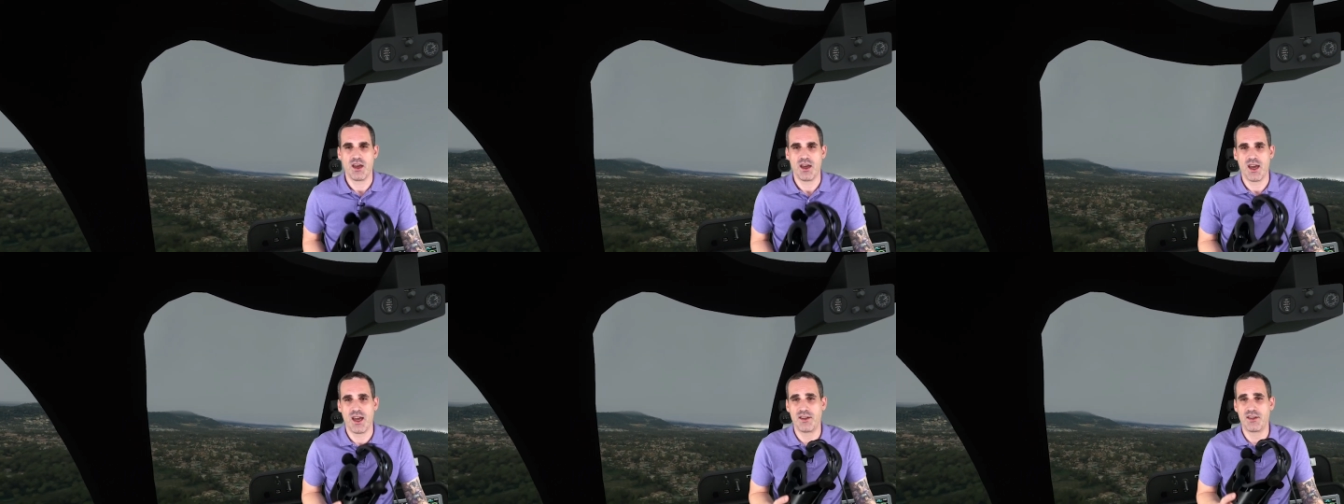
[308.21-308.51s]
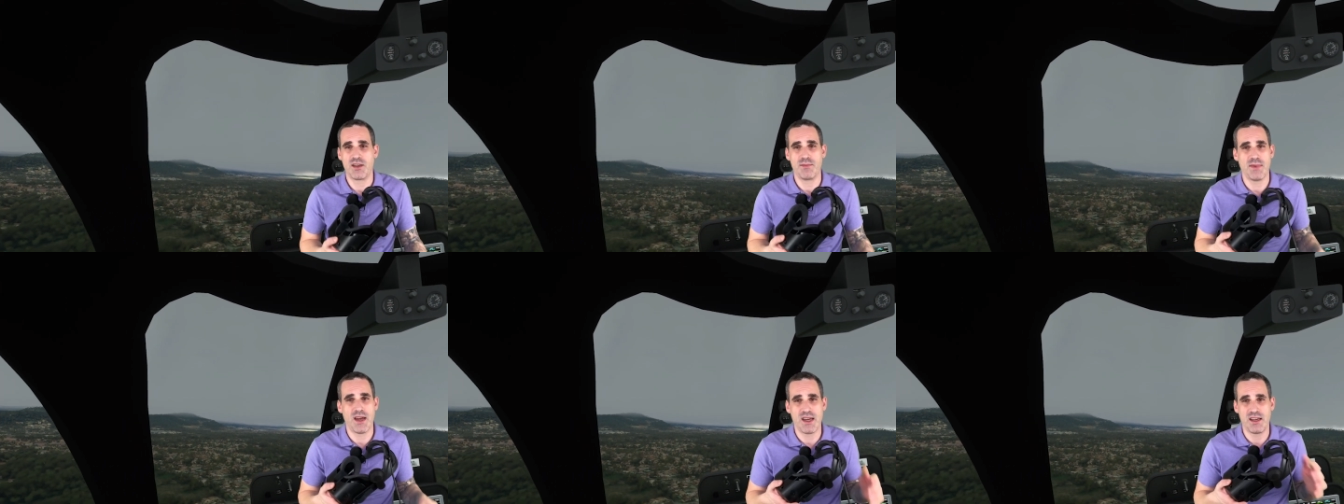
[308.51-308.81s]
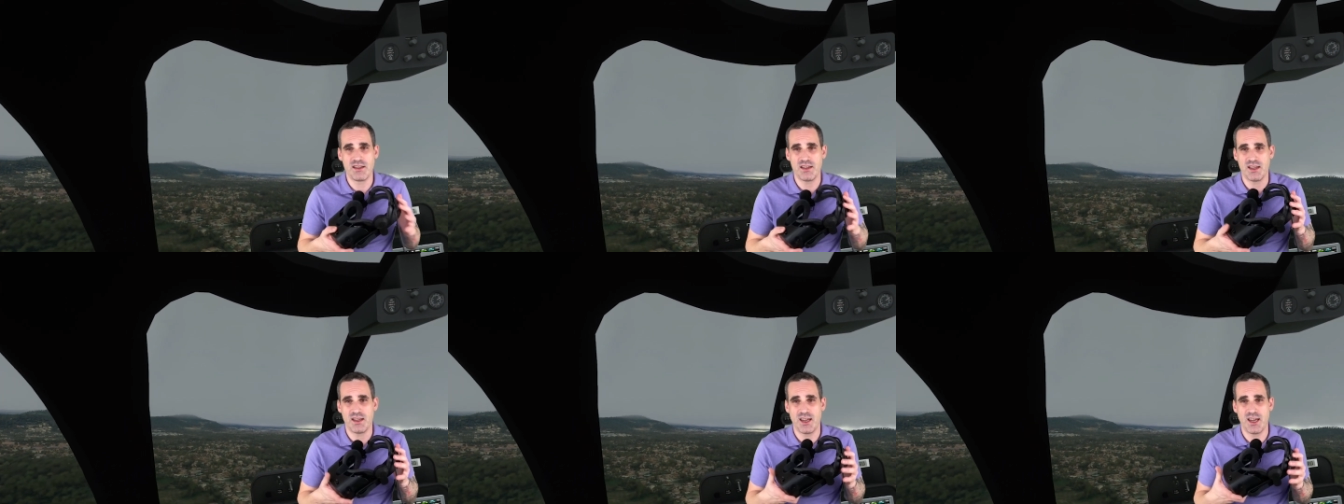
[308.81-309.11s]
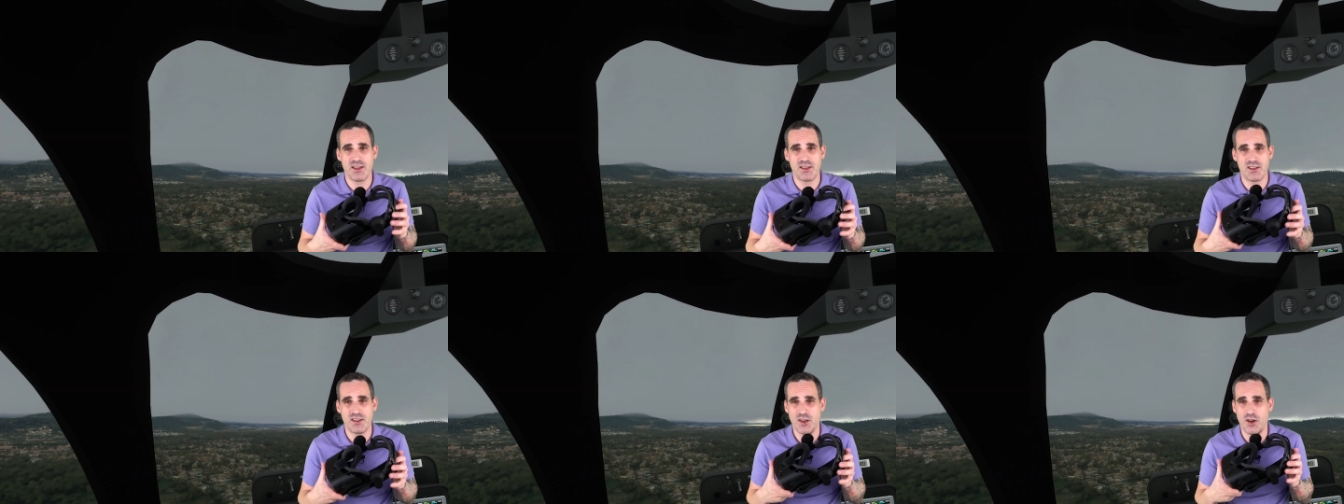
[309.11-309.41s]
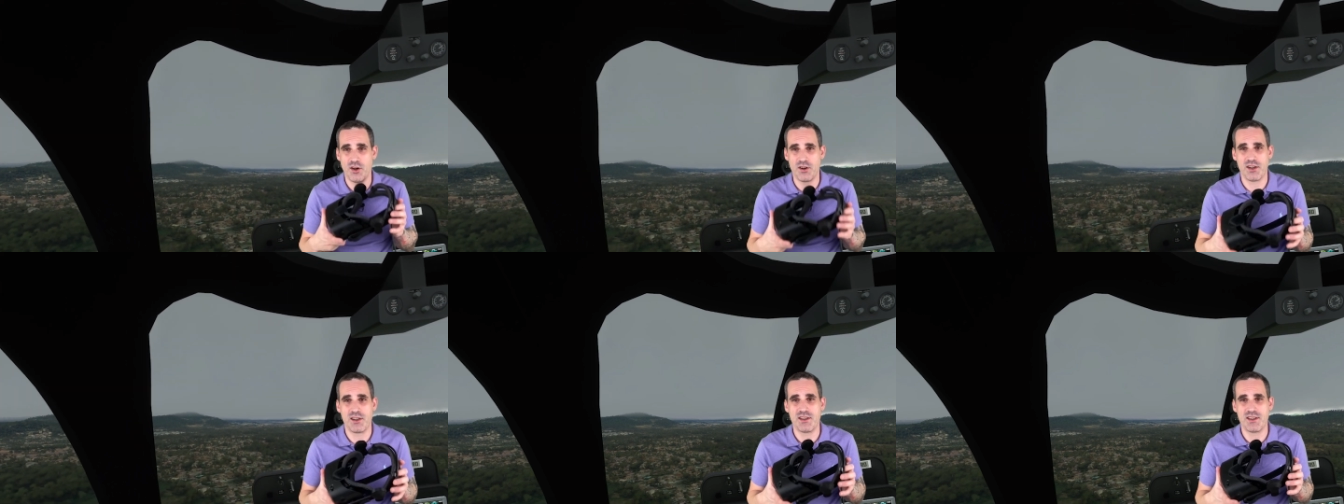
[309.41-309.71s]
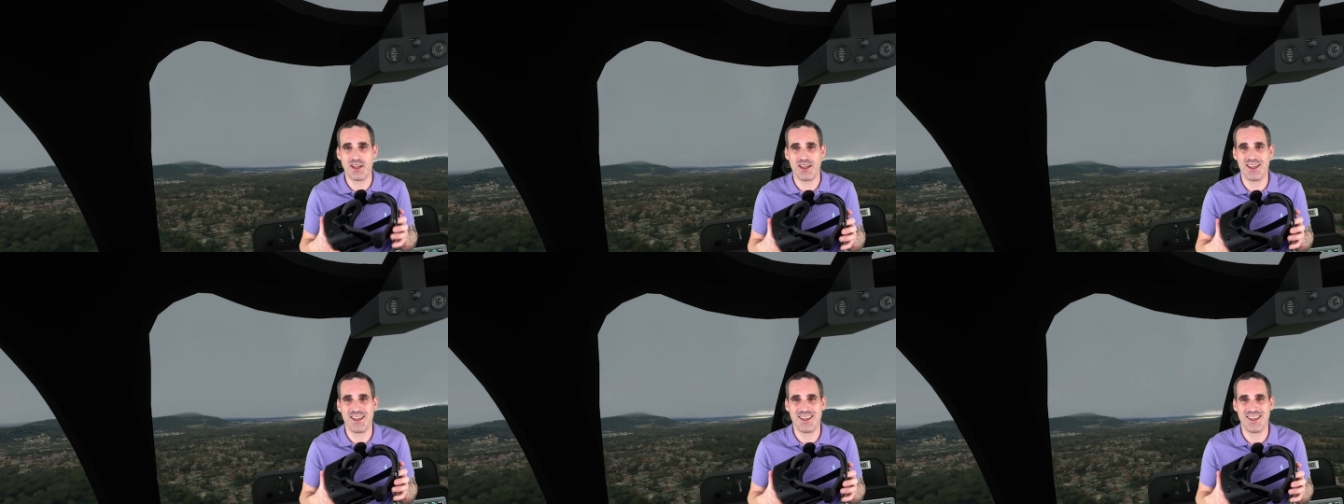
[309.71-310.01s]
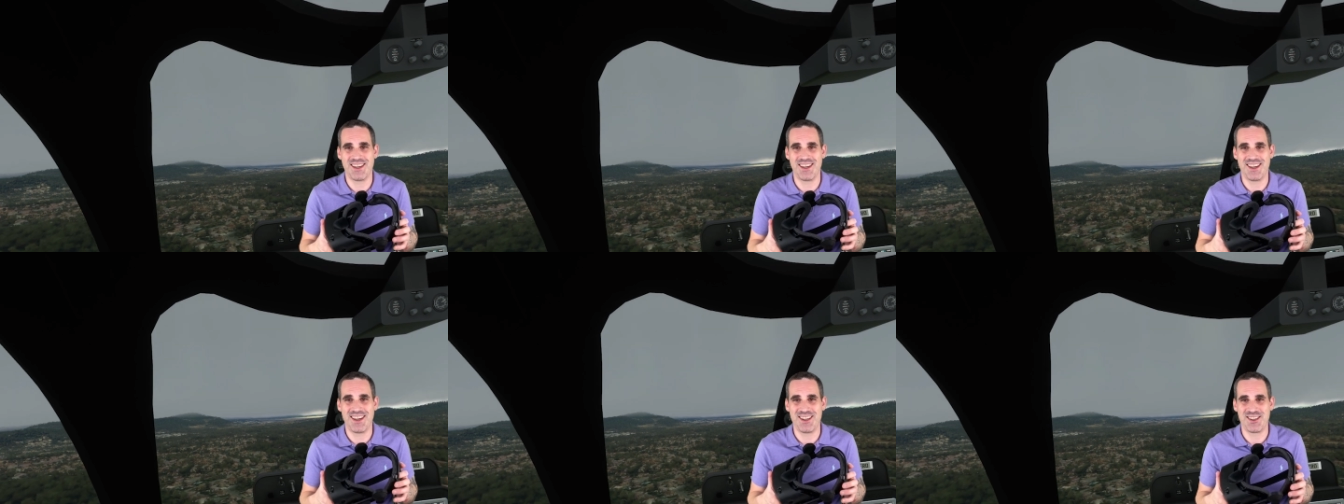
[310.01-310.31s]
It's amazing. It's
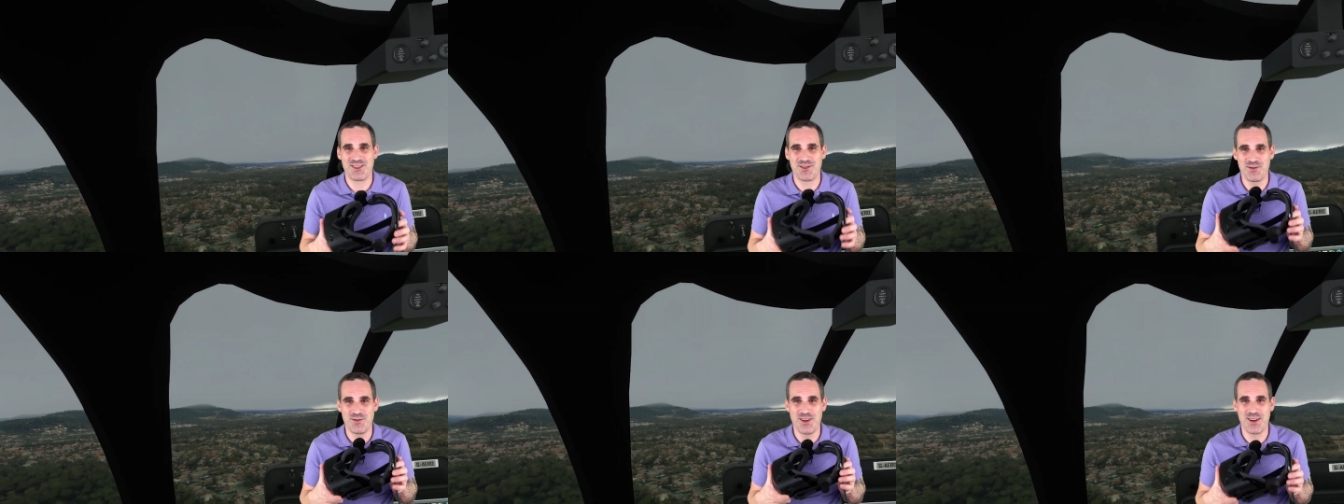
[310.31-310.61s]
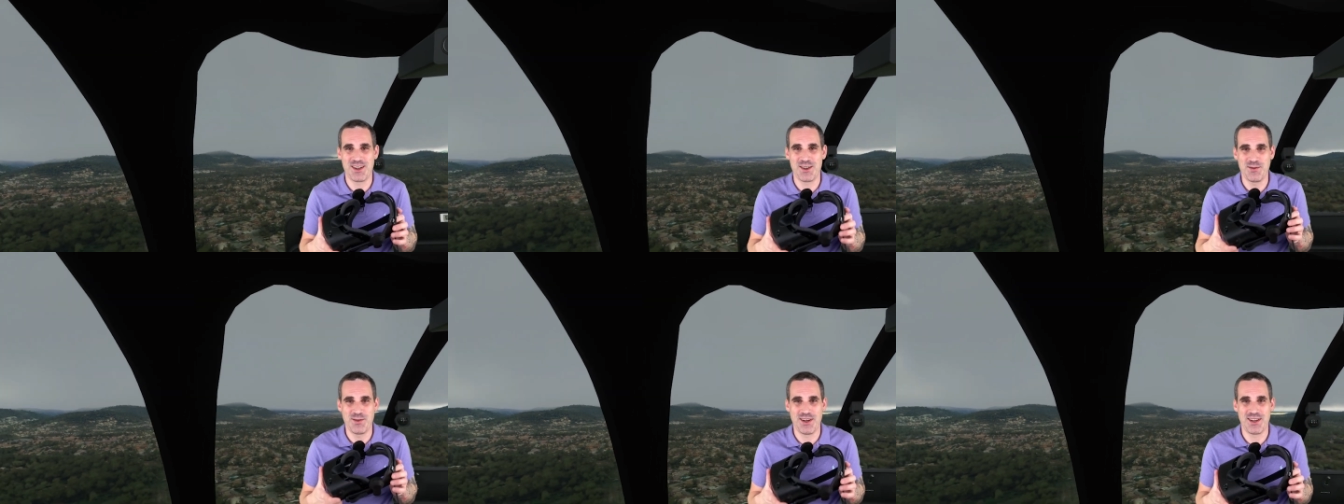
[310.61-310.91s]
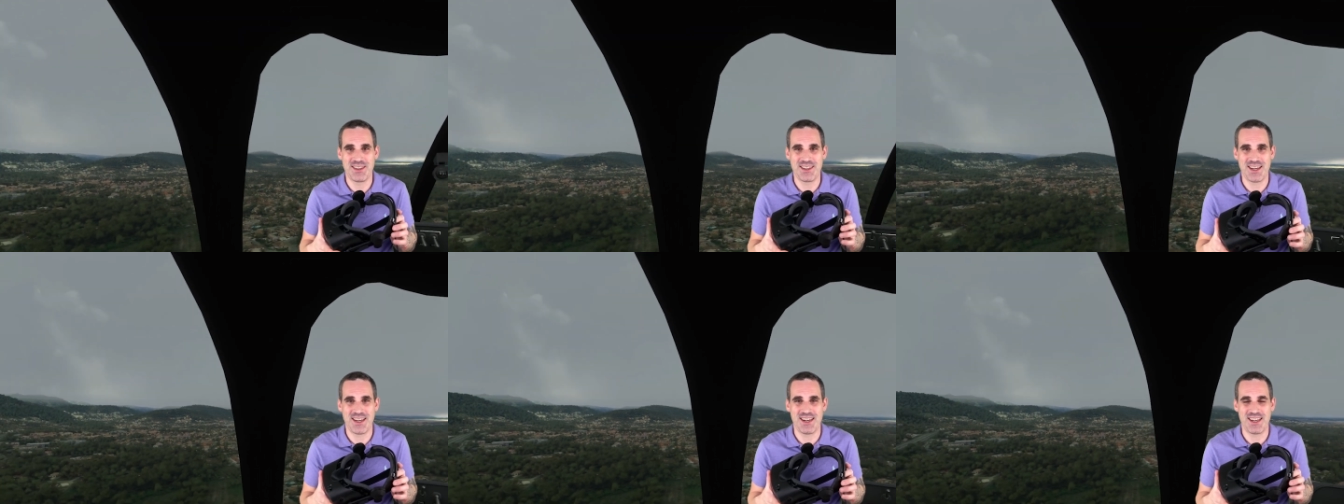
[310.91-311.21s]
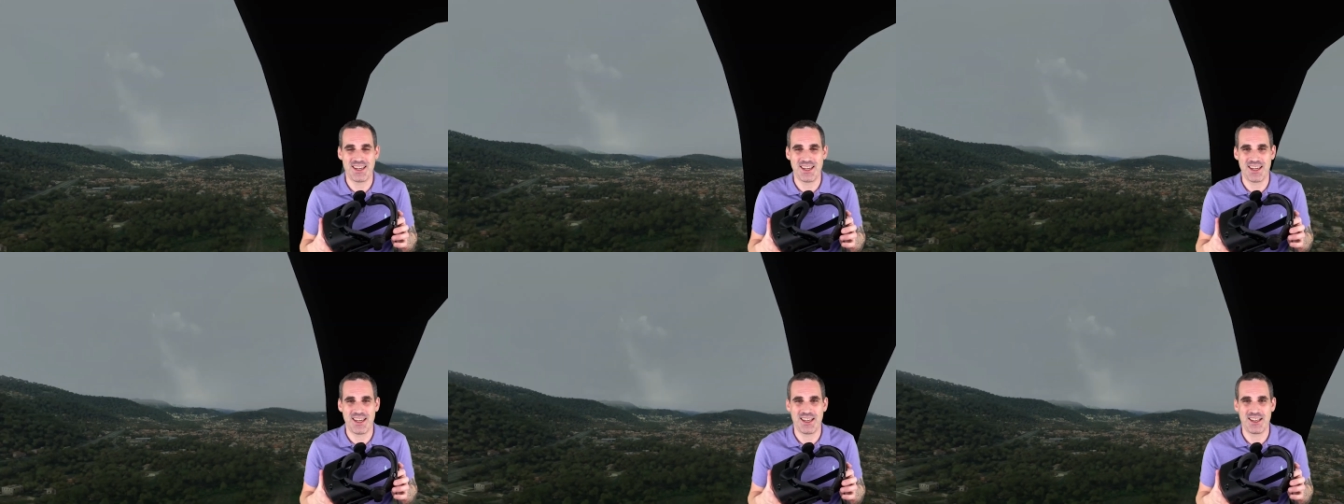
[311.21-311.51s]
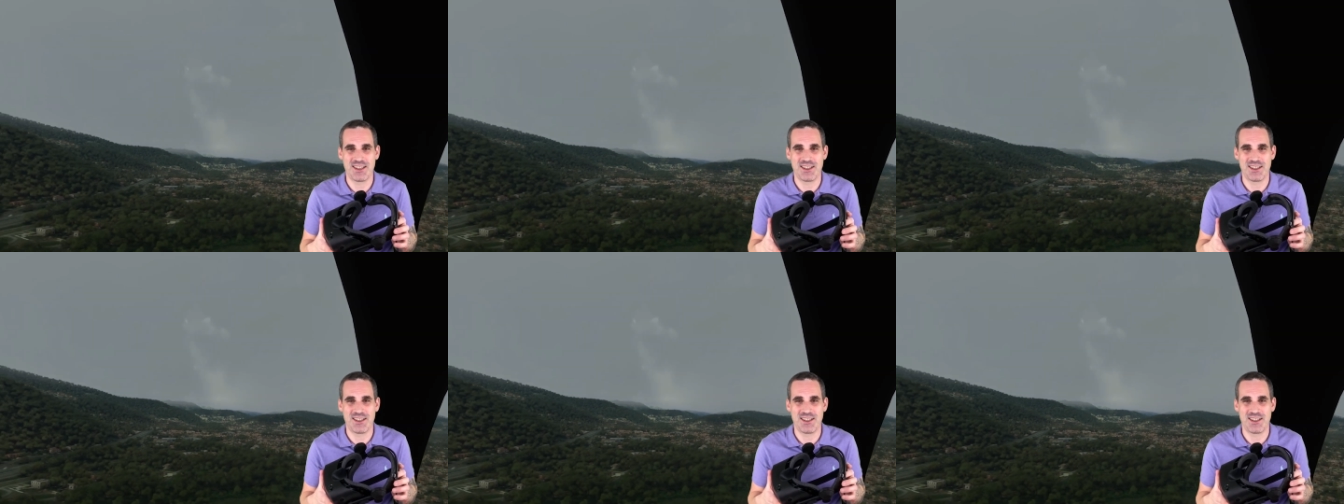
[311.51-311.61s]
honestly, it's really worth getting it.